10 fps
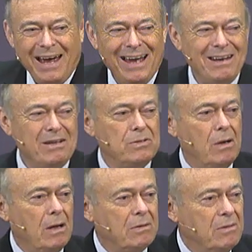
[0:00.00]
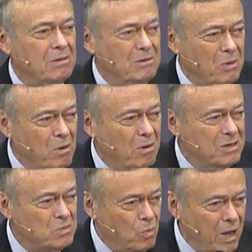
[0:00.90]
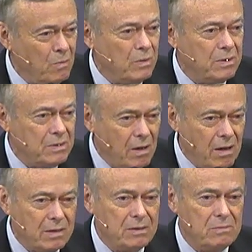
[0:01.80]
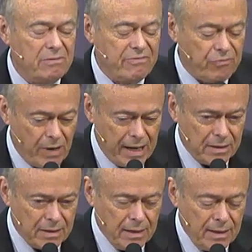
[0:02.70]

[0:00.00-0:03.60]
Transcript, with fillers: and he talked to the Lord as one would talk to a friend.